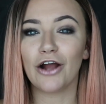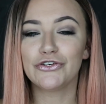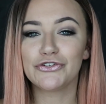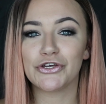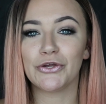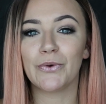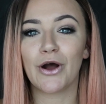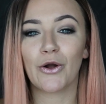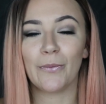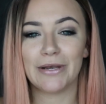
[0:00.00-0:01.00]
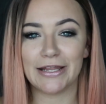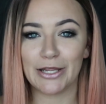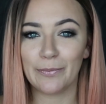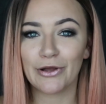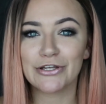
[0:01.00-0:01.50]
I do
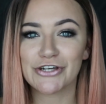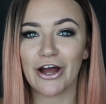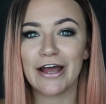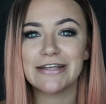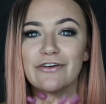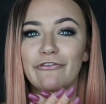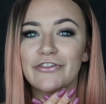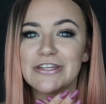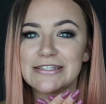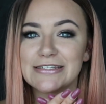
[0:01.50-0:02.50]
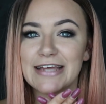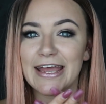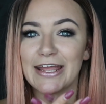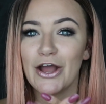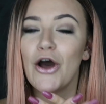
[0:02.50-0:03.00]
completely apologize for the
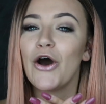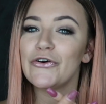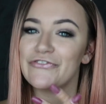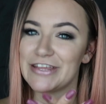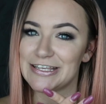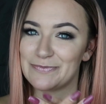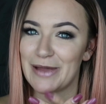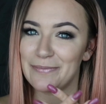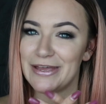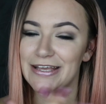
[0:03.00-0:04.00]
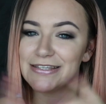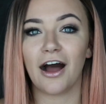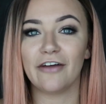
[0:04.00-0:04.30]
state of these babies.